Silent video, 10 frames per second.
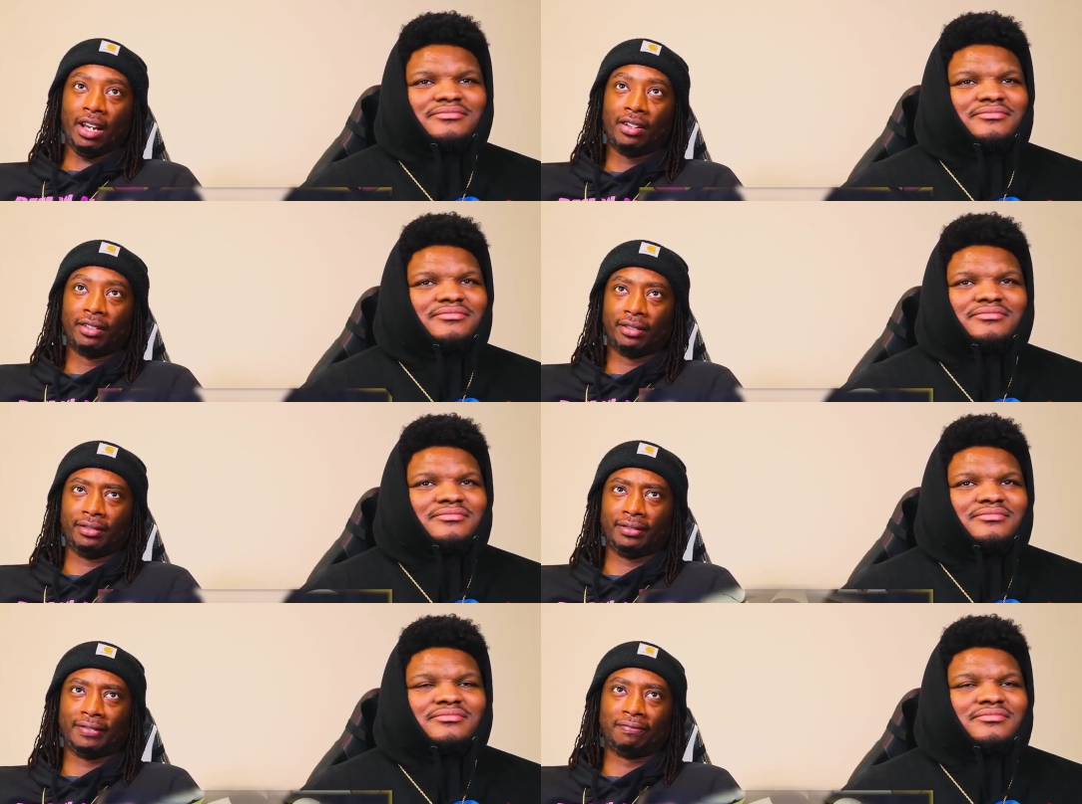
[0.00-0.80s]

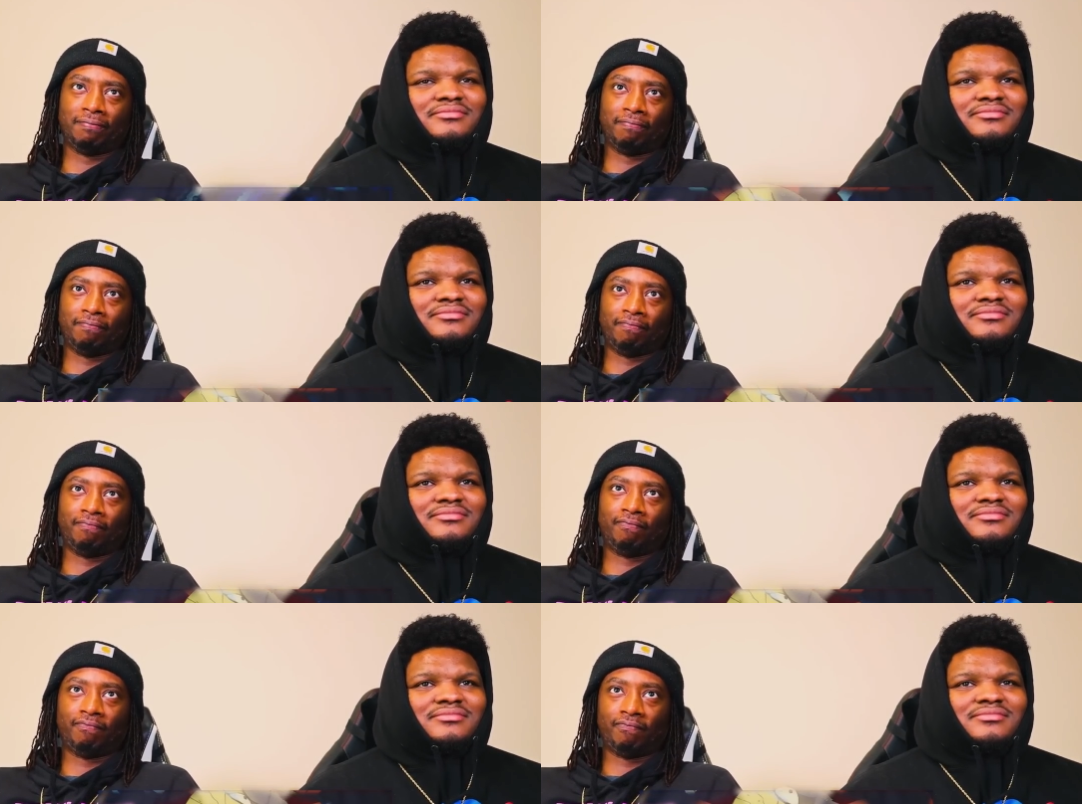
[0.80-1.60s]

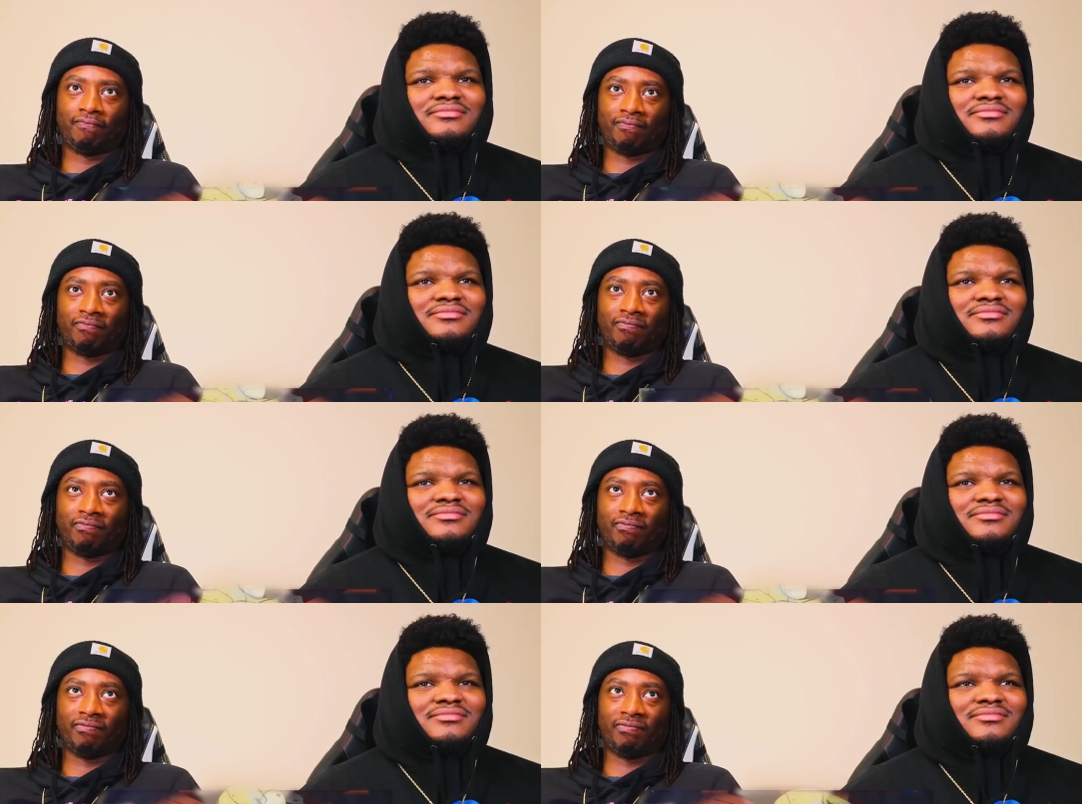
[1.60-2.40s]

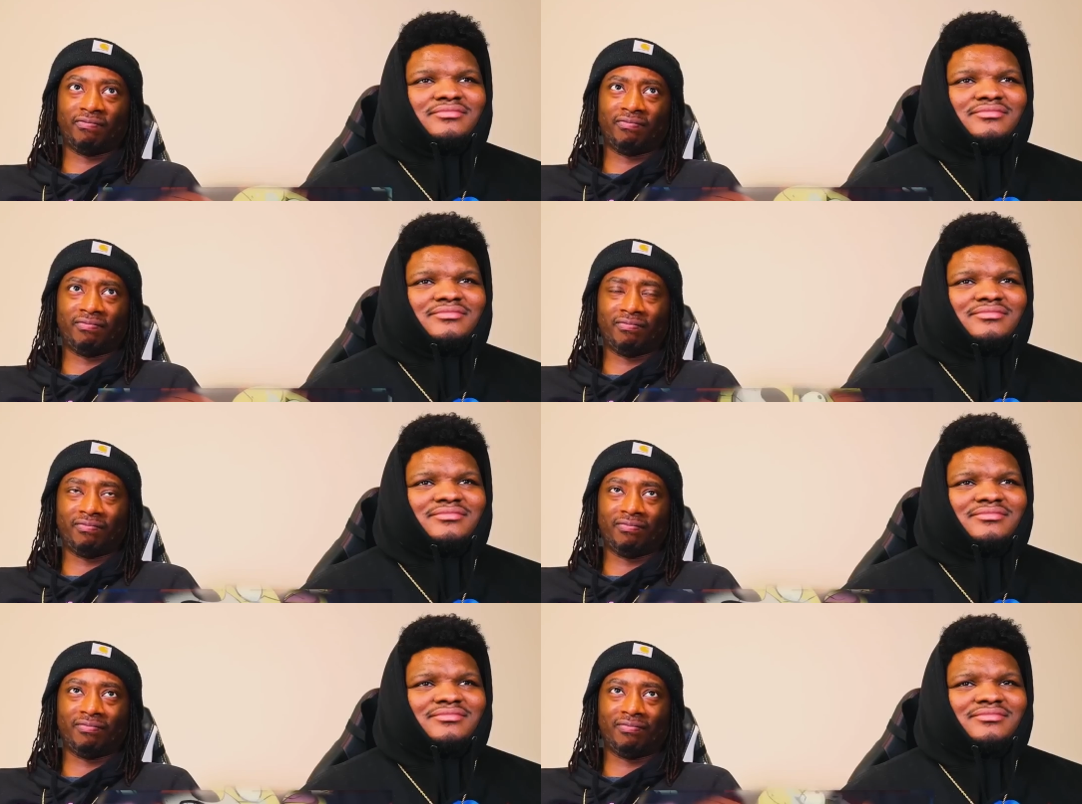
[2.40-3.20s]

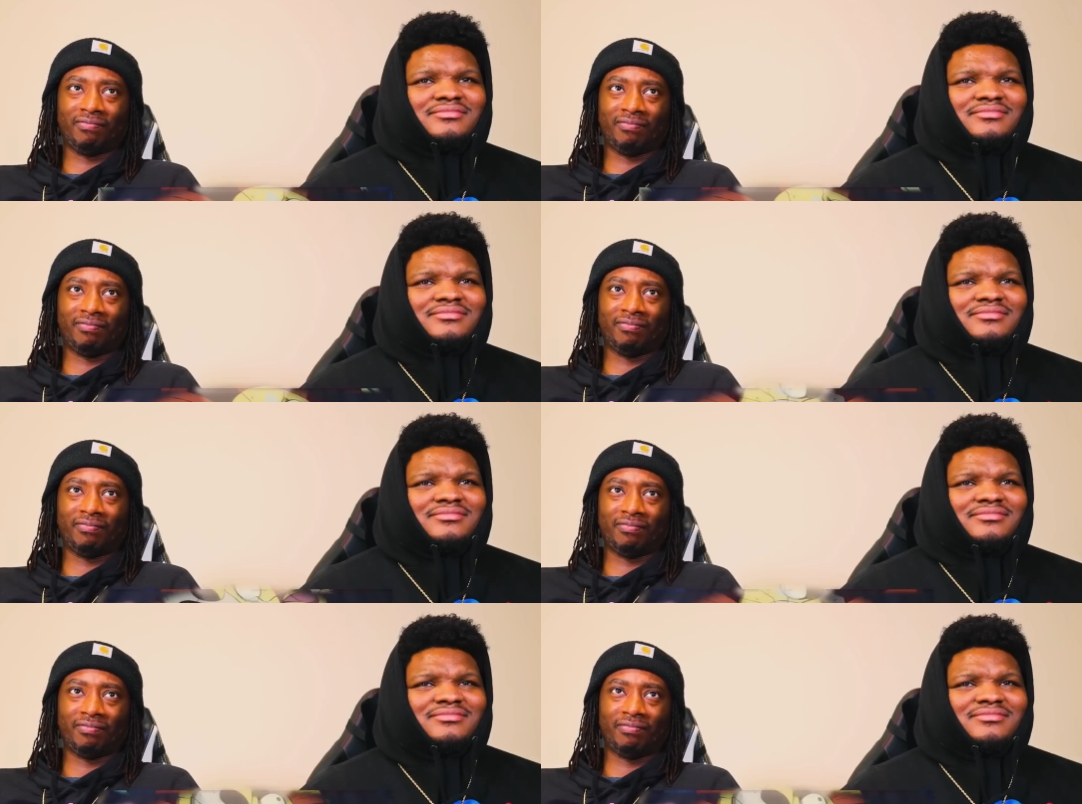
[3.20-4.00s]

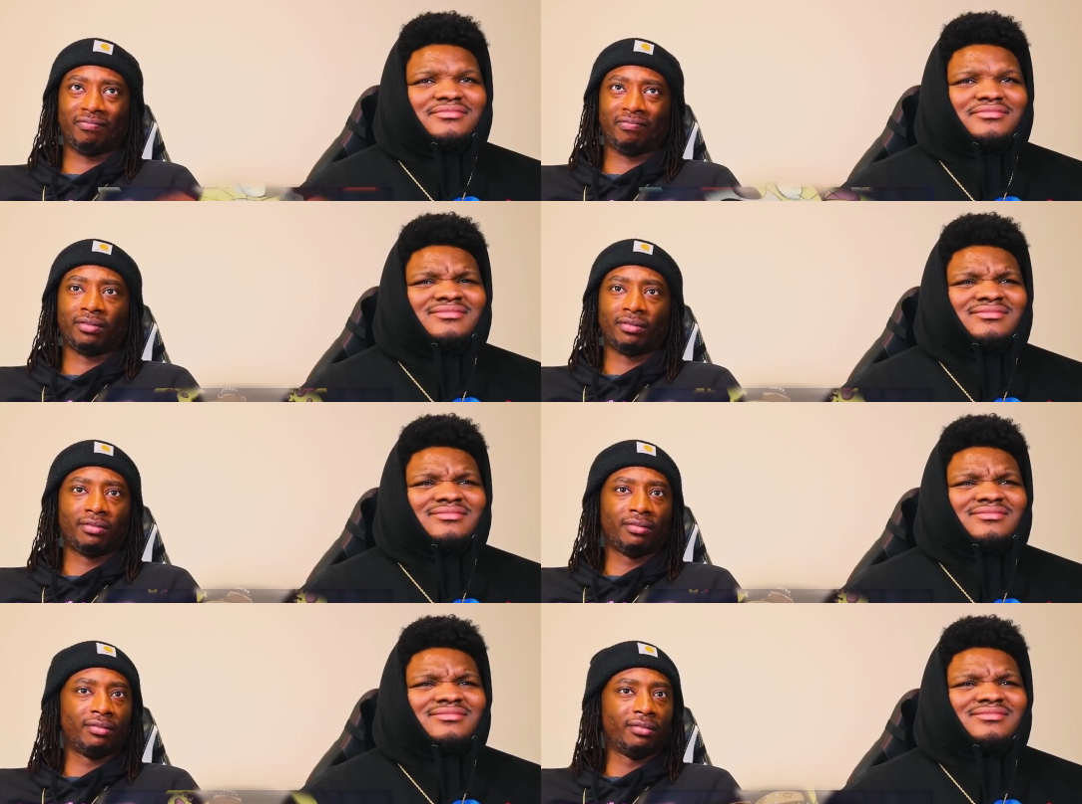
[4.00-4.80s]

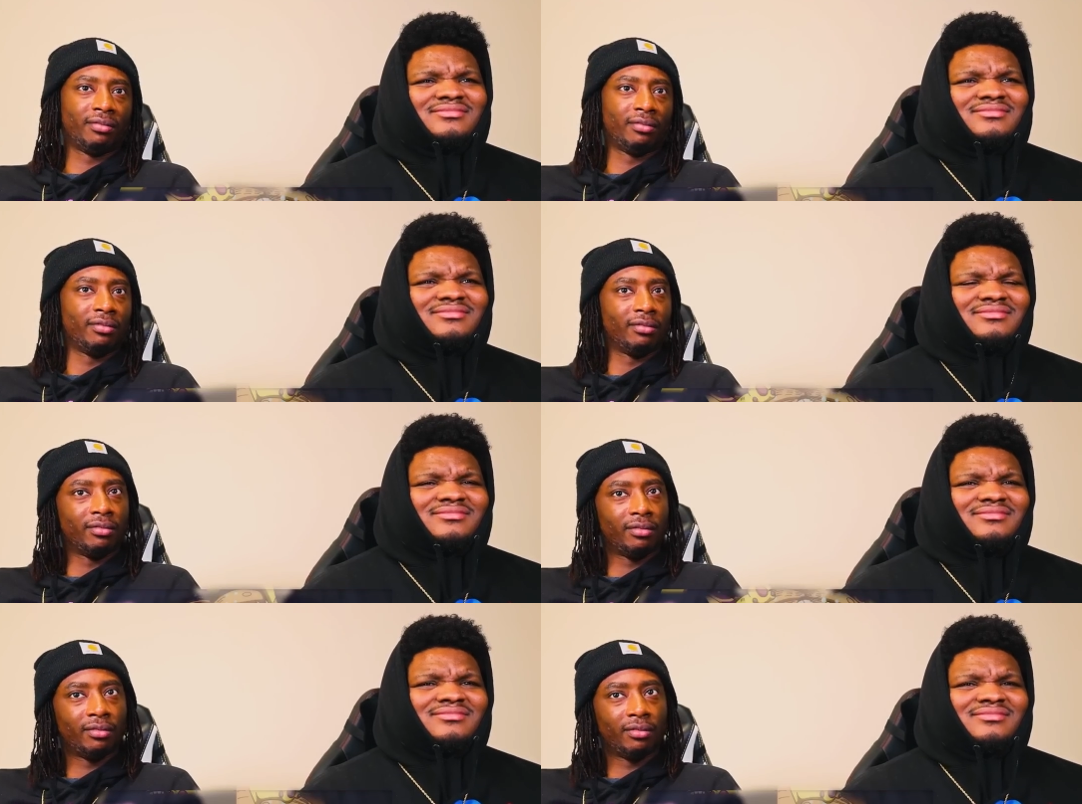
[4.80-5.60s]

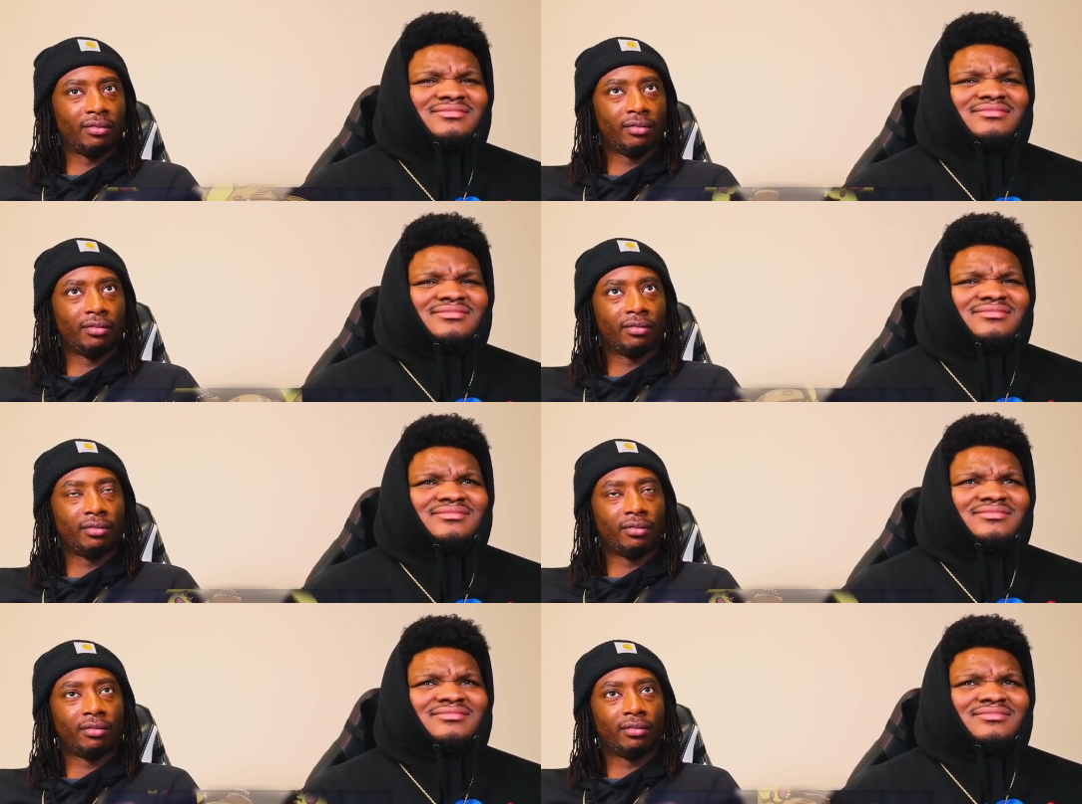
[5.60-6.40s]

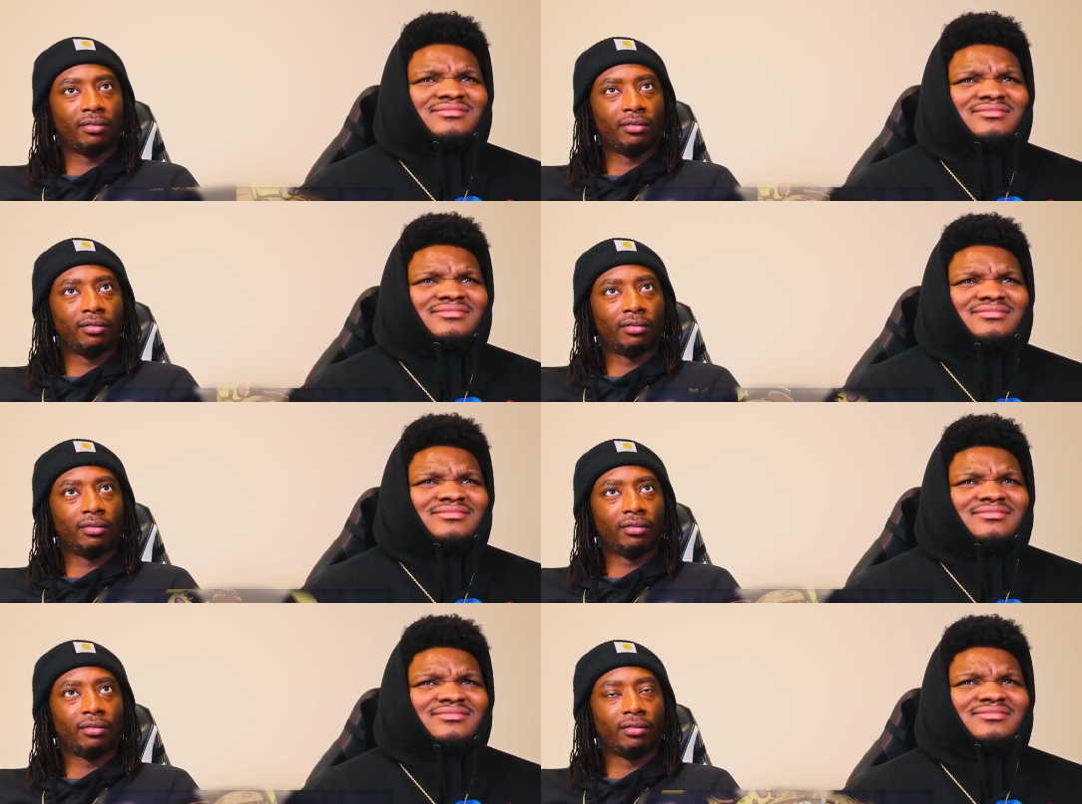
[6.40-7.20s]

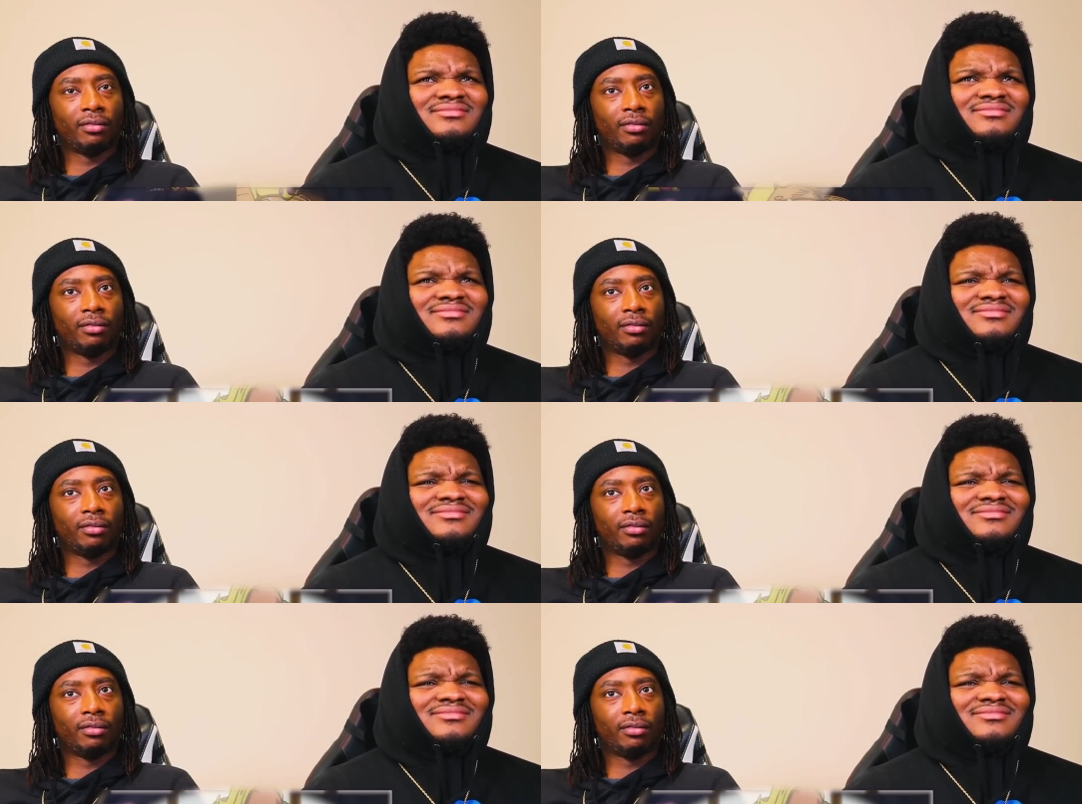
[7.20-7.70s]
[no speech]